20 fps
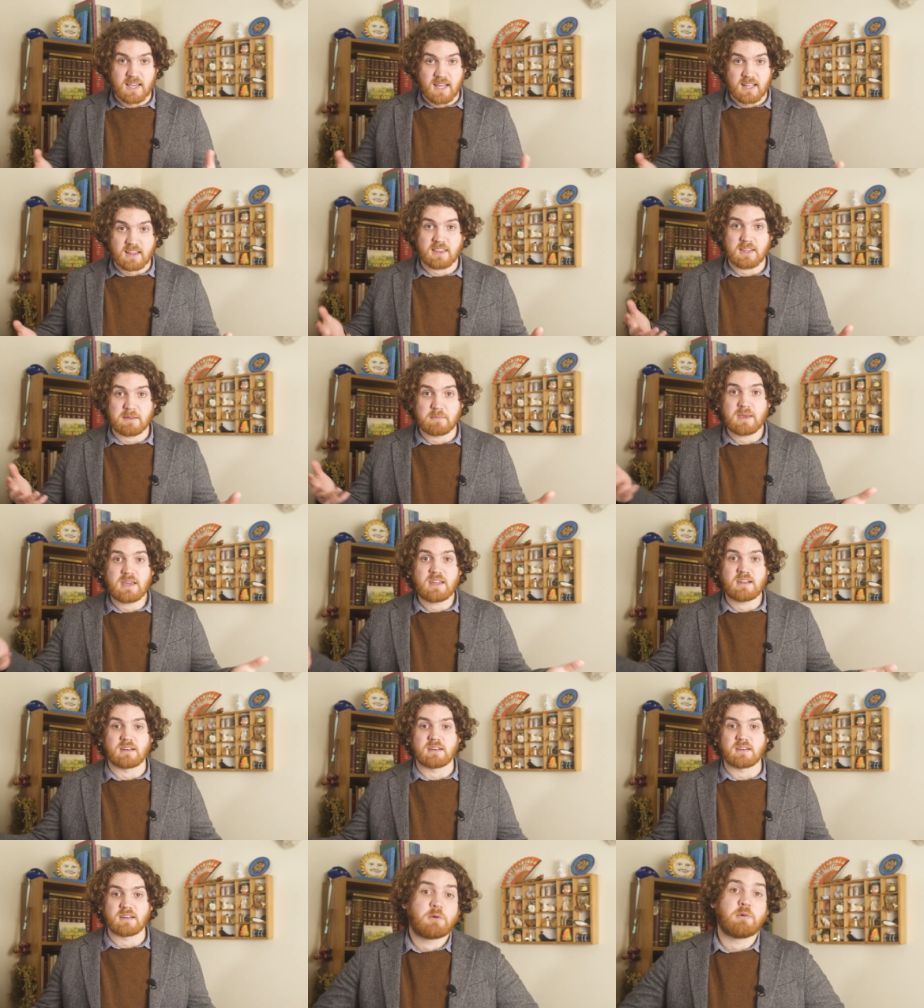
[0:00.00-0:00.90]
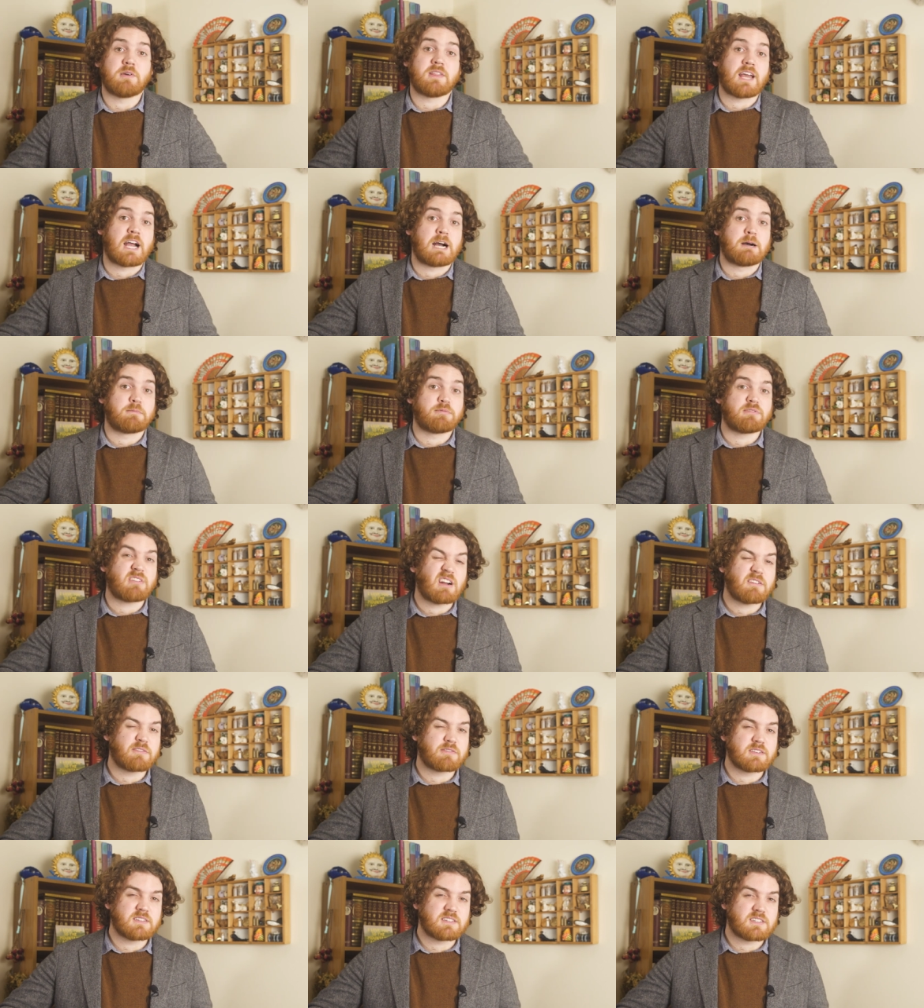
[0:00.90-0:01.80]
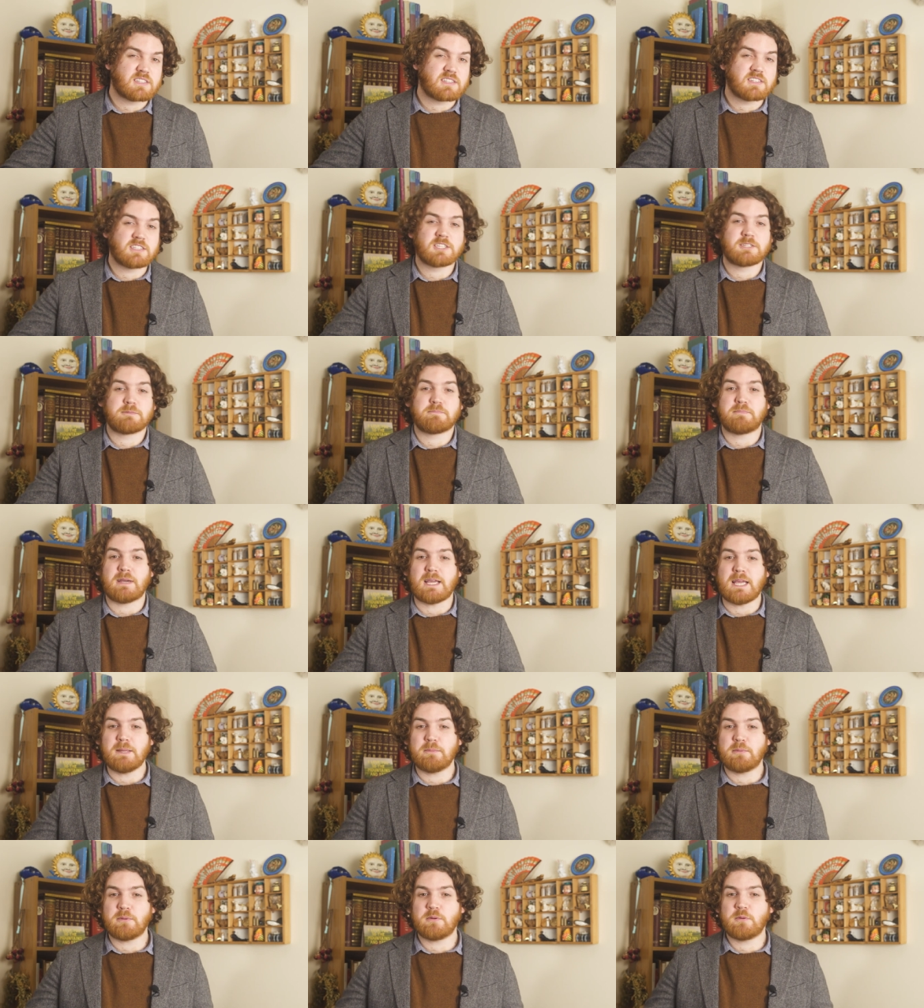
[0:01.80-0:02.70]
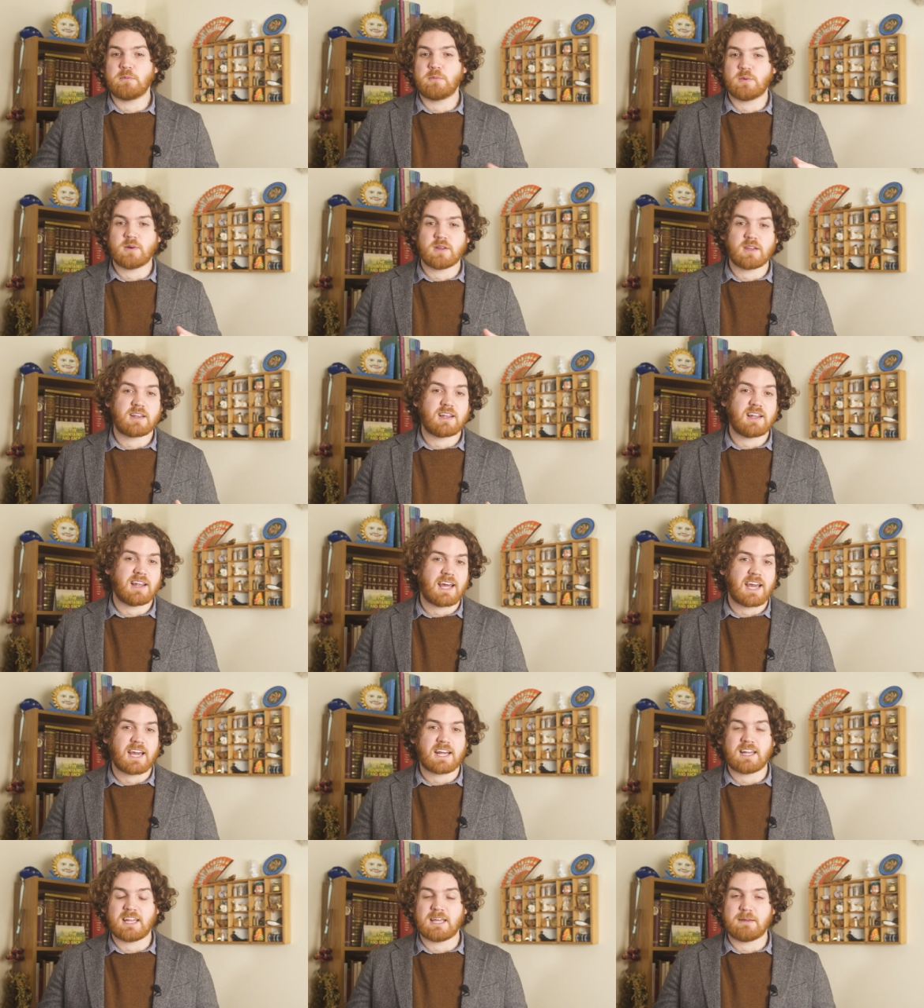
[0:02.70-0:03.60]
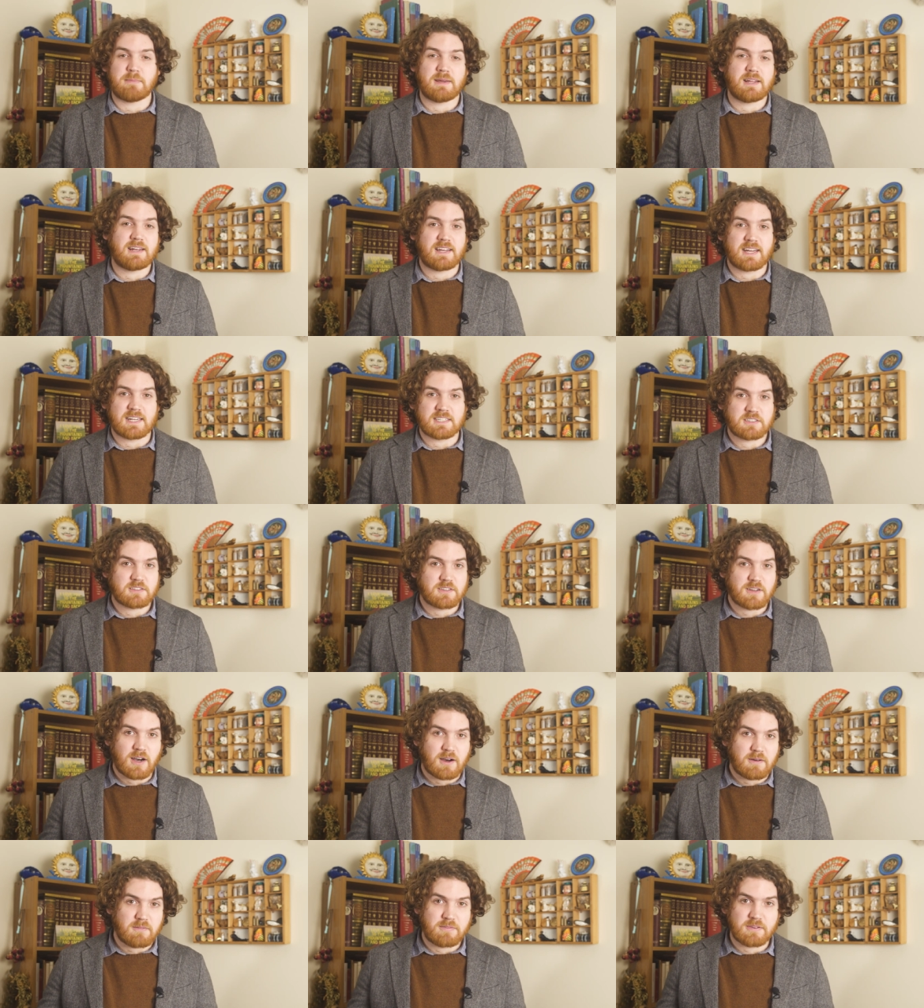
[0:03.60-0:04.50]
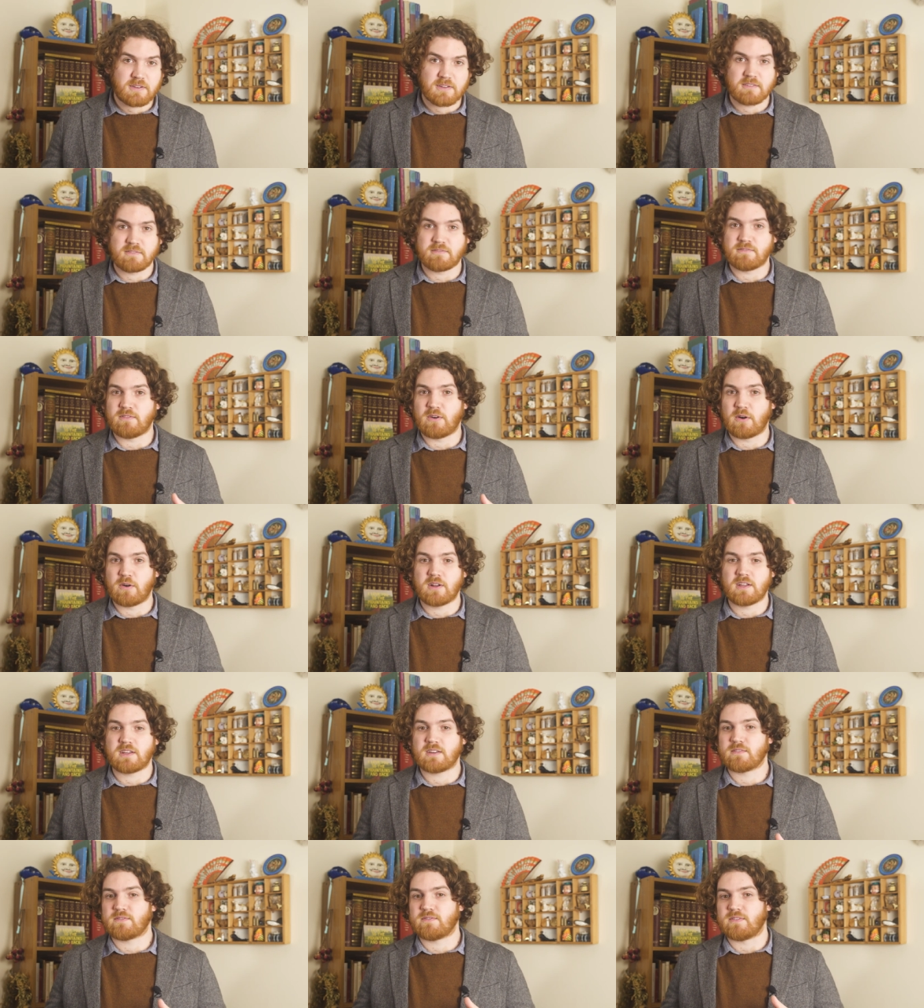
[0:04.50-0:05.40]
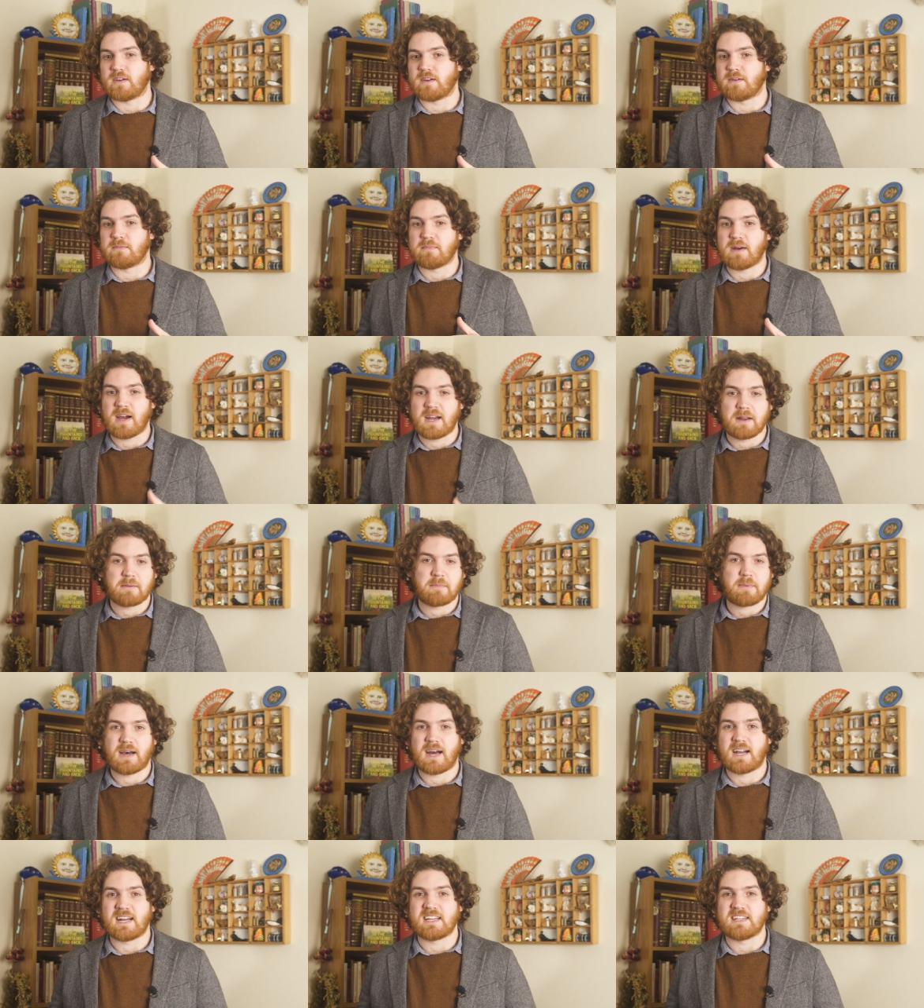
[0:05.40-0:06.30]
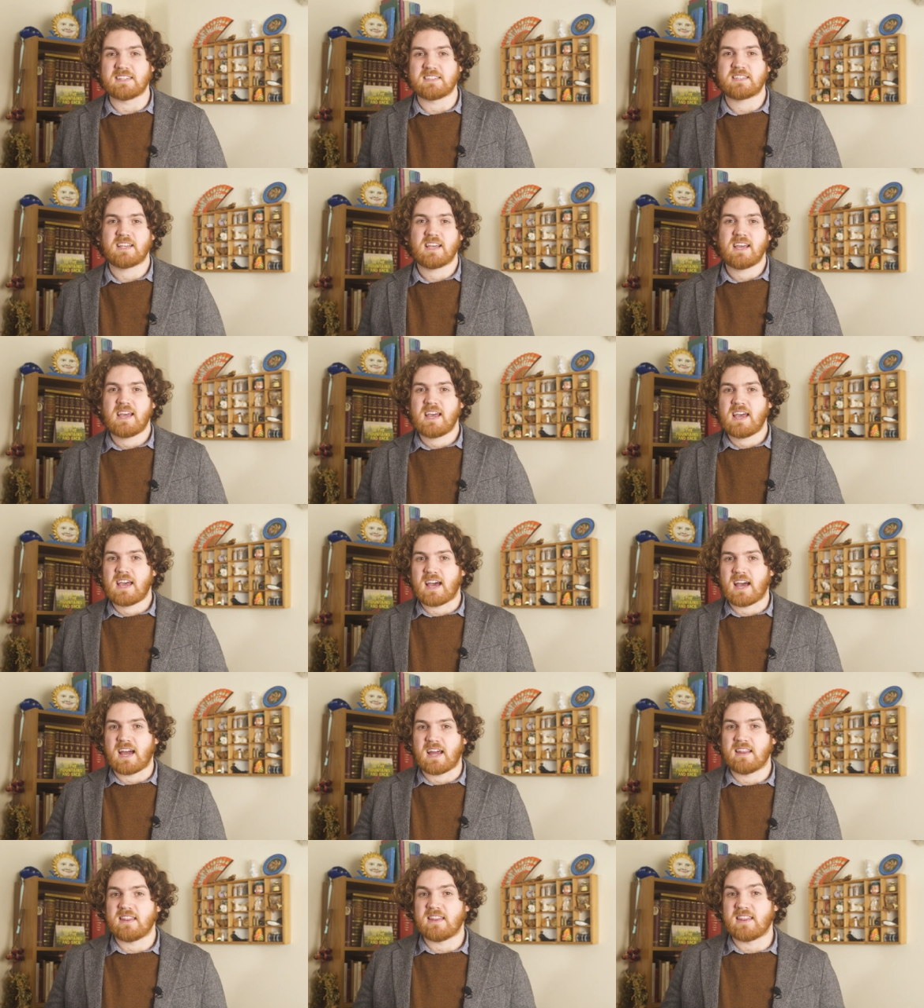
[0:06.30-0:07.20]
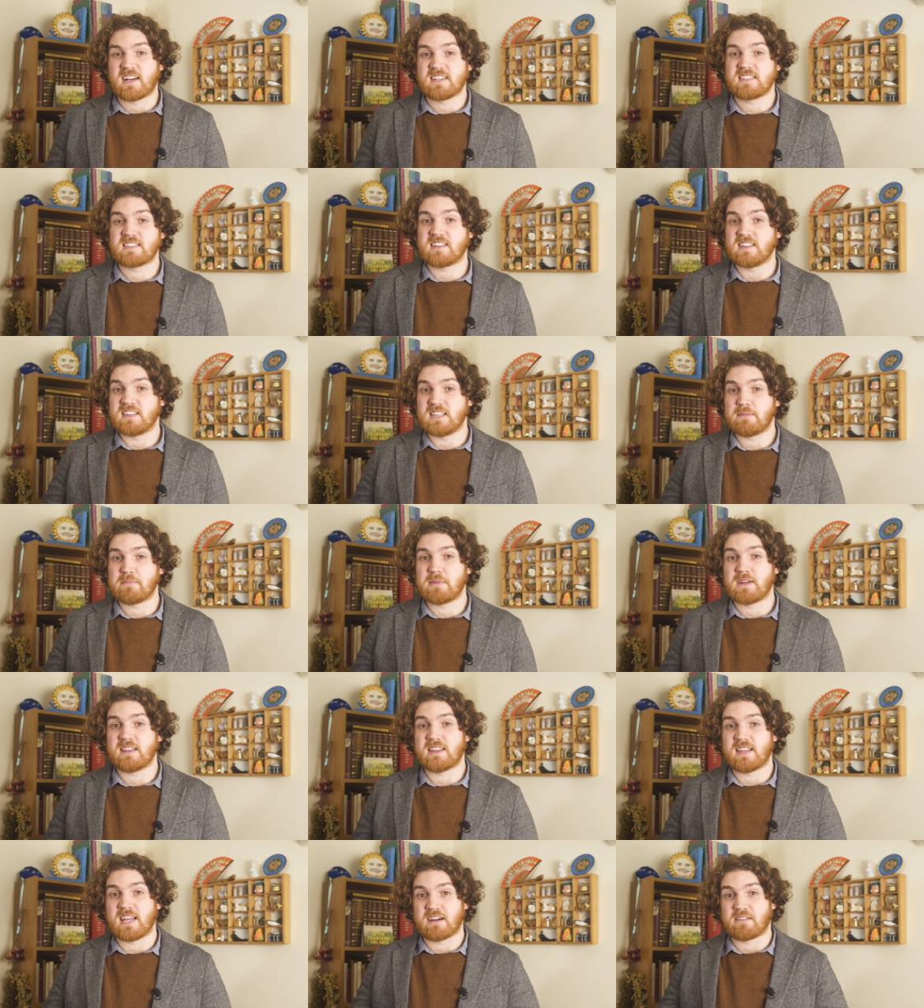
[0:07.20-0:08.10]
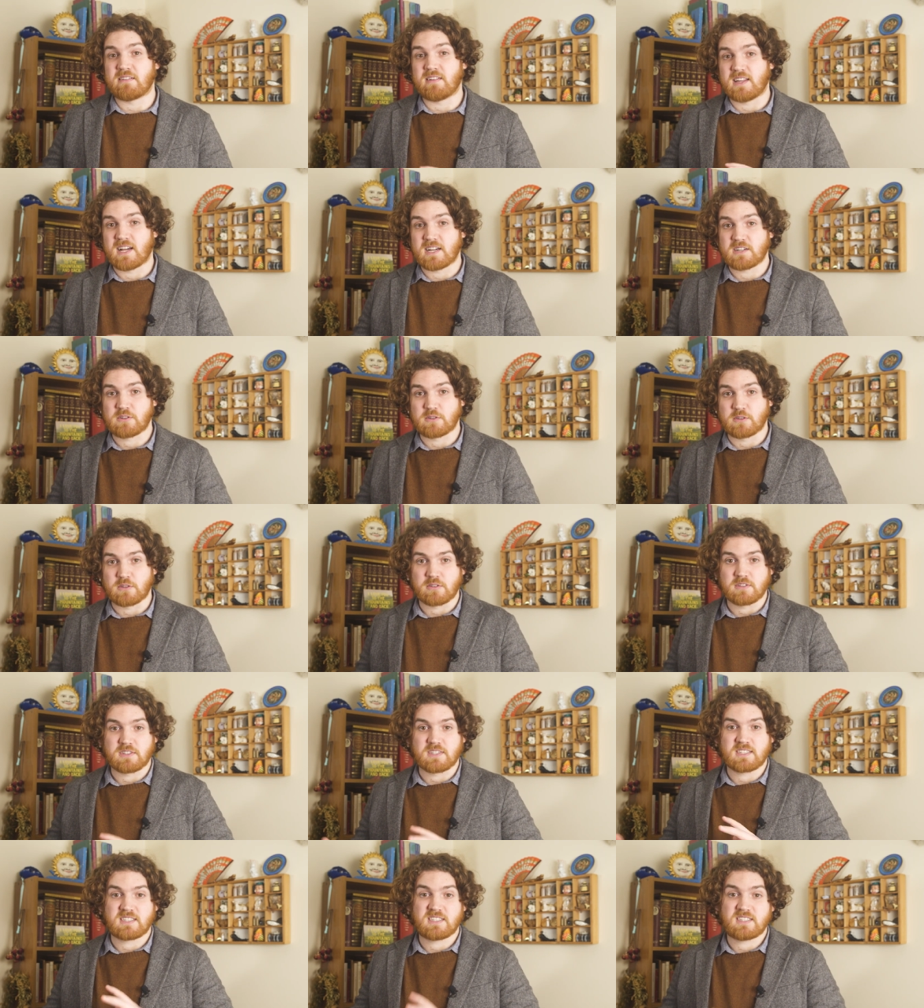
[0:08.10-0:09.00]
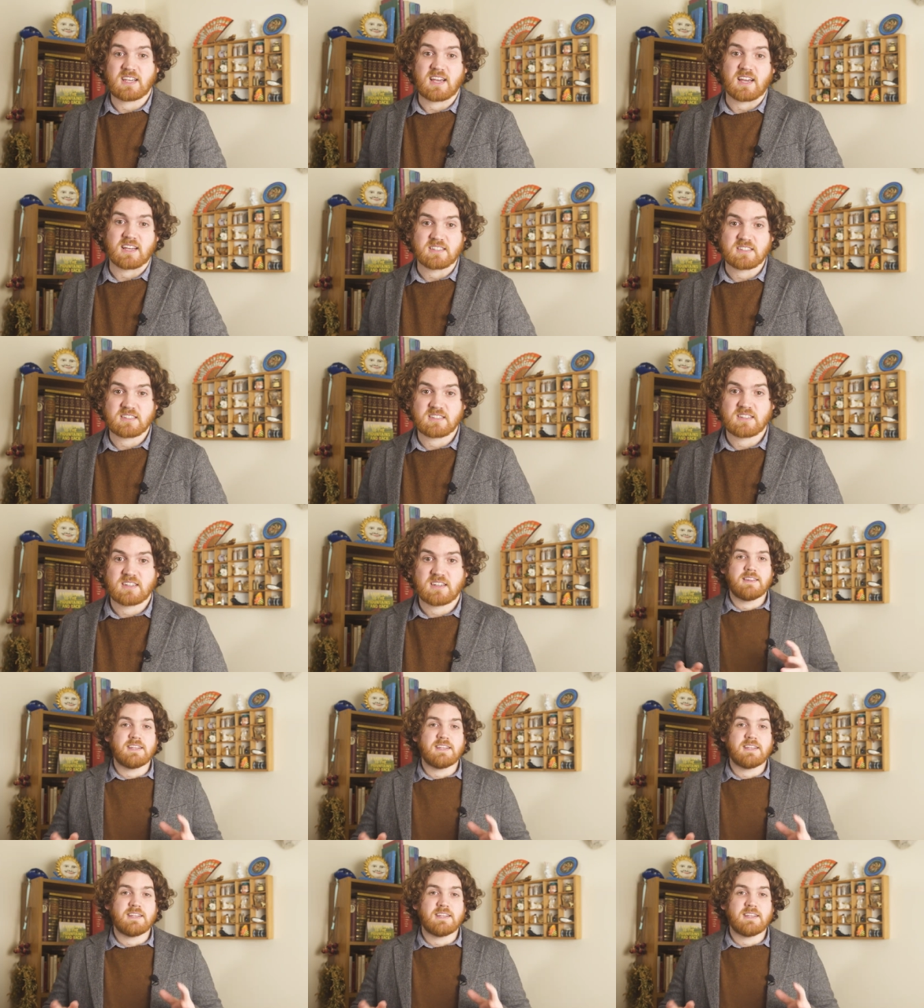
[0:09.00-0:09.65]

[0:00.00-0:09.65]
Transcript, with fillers: get them in. Without preferences, people would likely be less confident voting for minor parties and thus limit their electoral success.